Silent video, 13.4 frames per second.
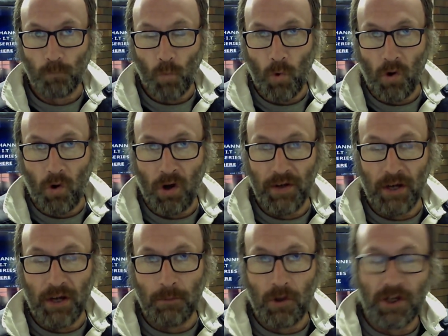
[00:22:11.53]
All right,
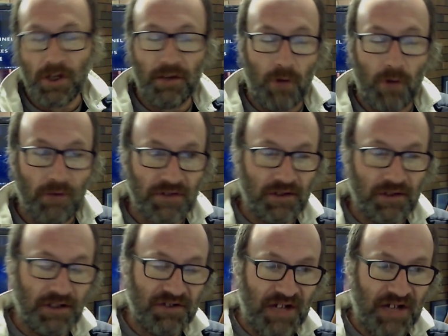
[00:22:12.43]
now I'm not going to
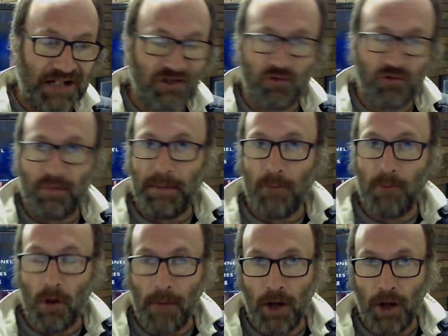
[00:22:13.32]
obviously start stripping
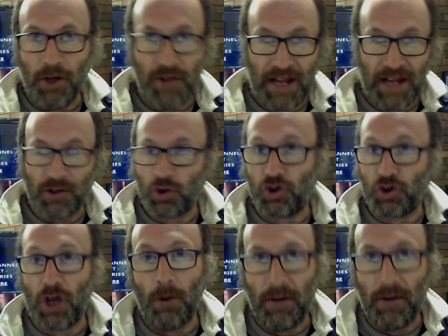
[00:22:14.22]
my motor down to
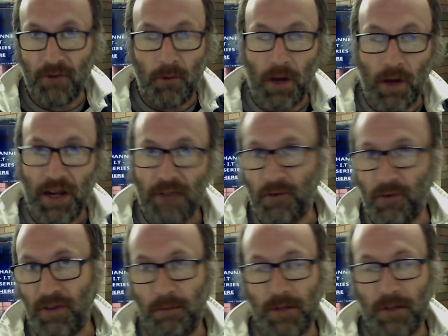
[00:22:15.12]
show everyone
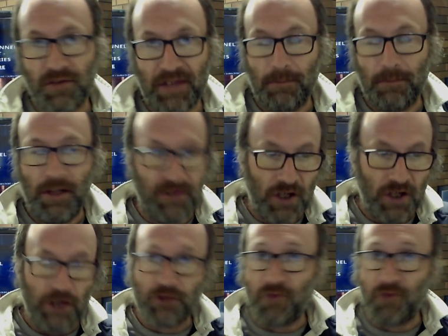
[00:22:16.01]
everything, because that means
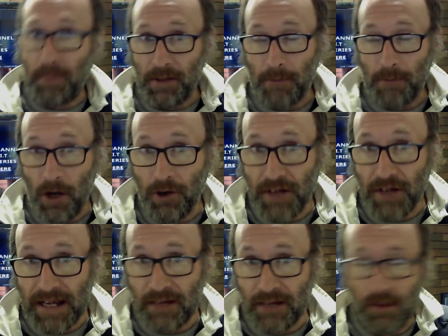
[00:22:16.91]
stripping the motor
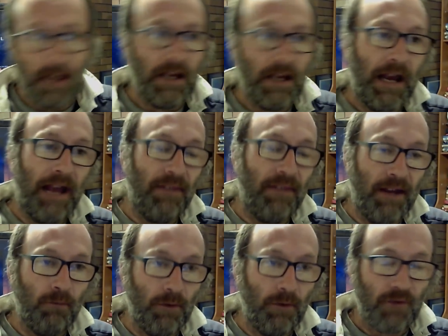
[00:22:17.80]
down, and
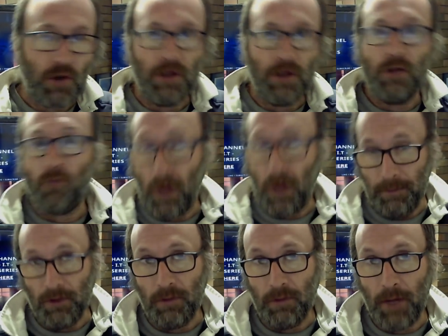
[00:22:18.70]
then we've got to
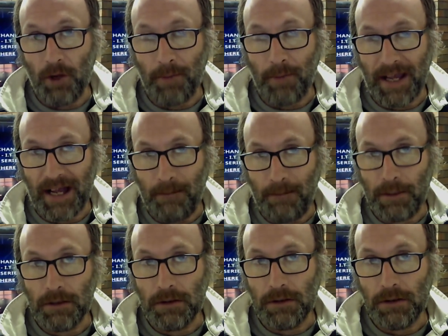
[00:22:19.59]
rebuild the motor back up.
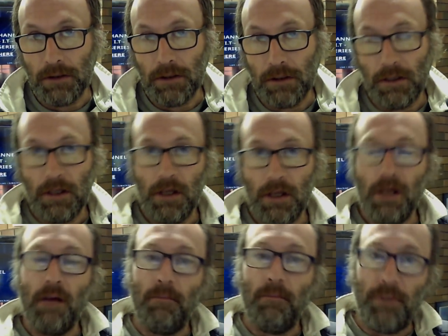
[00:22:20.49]

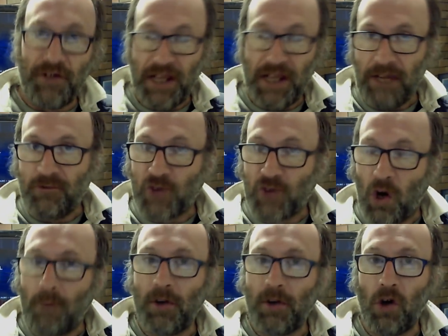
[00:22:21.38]
But to give
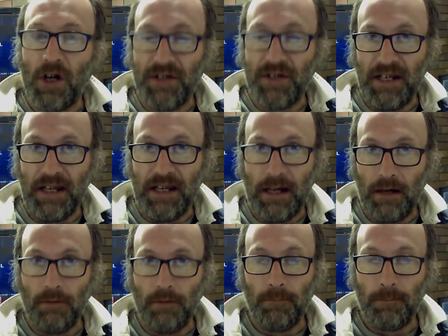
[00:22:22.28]
Tom an idea,
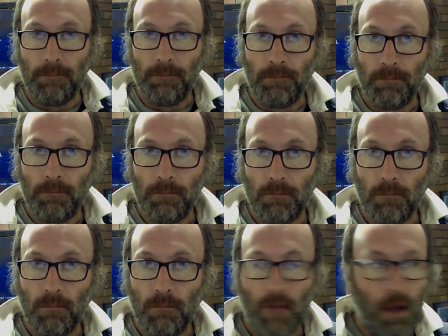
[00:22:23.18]

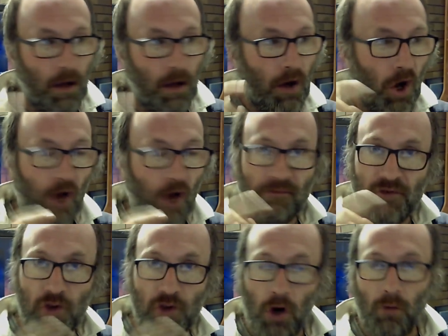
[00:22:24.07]
I've
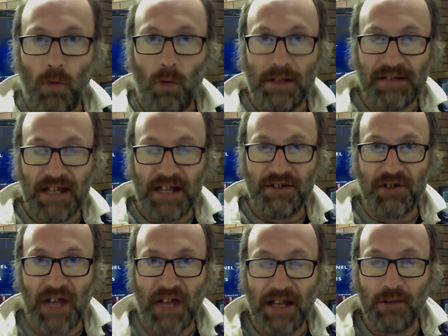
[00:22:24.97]
not once had to
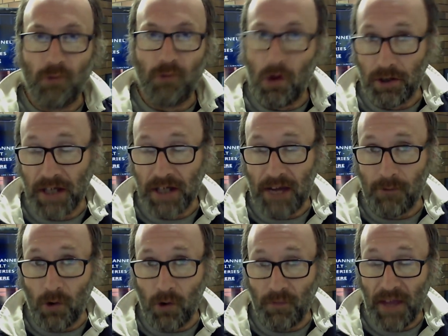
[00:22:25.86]
take the rocker
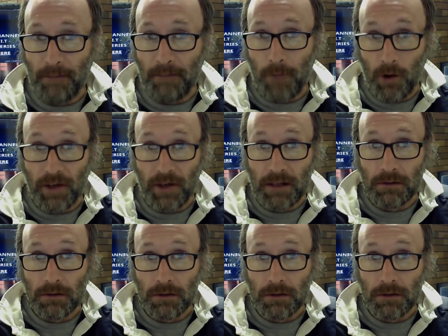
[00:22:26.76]
cover off that motor.